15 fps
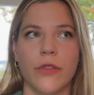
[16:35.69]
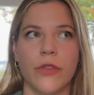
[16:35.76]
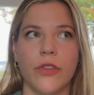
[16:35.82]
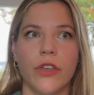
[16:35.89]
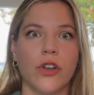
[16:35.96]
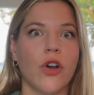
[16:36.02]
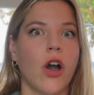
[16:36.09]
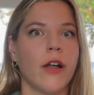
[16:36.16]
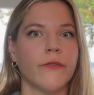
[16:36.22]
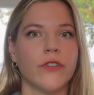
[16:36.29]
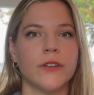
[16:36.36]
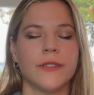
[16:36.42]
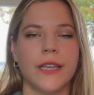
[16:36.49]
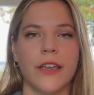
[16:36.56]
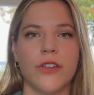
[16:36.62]
the
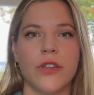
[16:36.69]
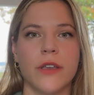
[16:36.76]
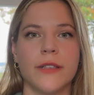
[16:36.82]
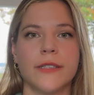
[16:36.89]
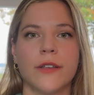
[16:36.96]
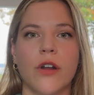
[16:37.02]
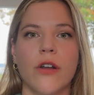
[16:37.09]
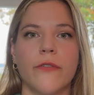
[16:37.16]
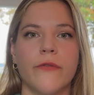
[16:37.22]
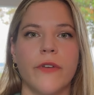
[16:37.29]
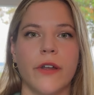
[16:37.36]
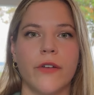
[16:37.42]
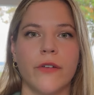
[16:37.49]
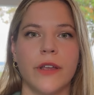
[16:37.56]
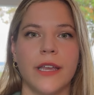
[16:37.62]
conversations are
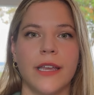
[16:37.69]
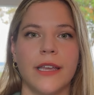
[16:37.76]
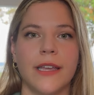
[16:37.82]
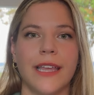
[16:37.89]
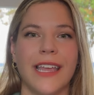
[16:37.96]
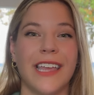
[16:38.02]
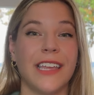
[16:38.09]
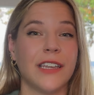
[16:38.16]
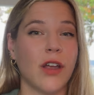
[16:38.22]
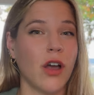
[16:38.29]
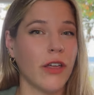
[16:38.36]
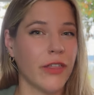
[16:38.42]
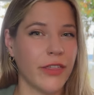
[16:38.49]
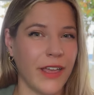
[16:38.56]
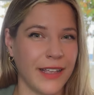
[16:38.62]
very
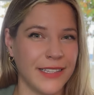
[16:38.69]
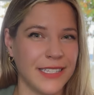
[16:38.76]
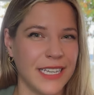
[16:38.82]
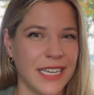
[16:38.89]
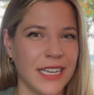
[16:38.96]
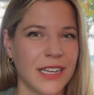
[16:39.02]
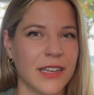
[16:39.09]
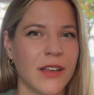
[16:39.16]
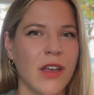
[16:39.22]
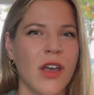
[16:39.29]
inauthentic